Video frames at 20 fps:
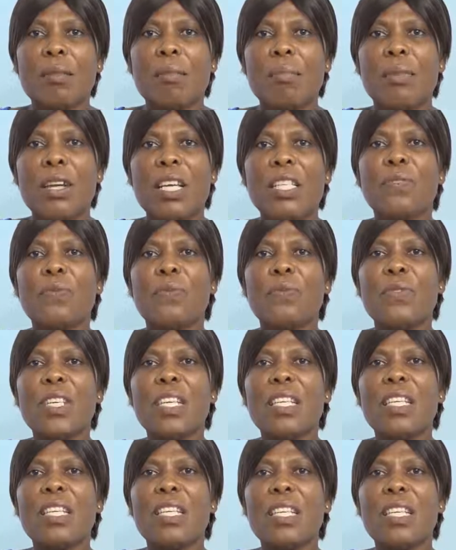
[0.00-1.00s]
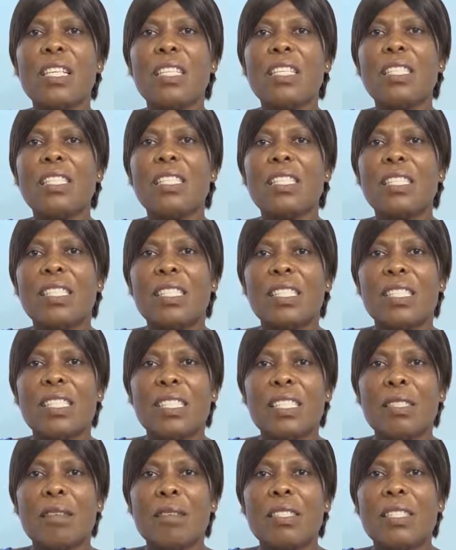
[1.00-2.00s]
breastfeeding,
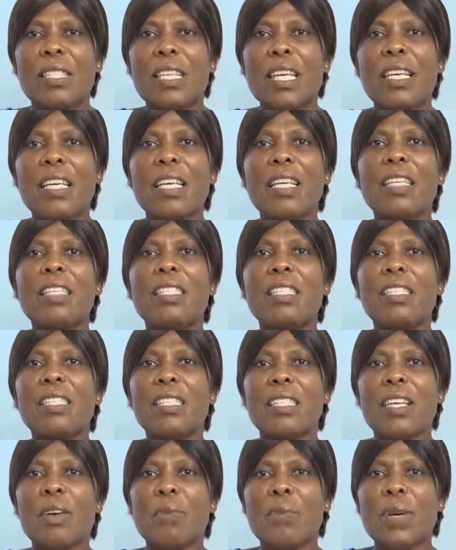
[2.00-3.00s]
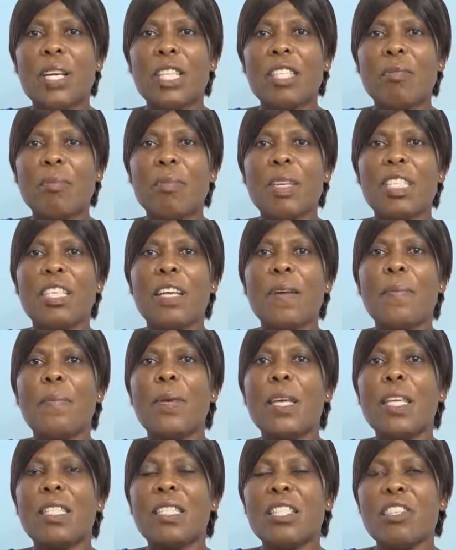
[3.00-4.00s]
taking the weight
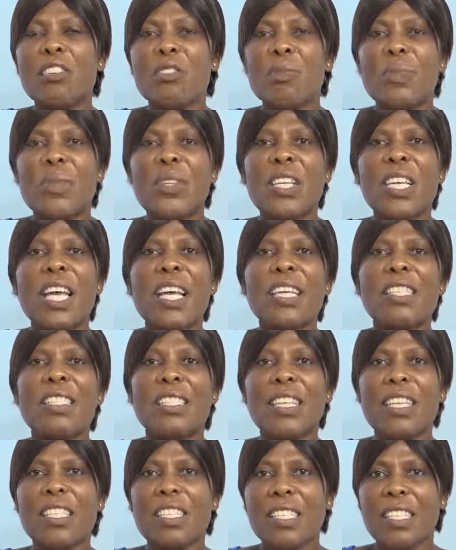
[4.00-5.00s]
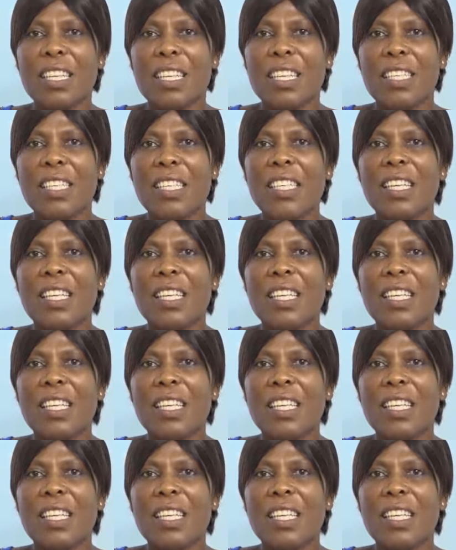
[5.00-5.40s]
measurements, immunization.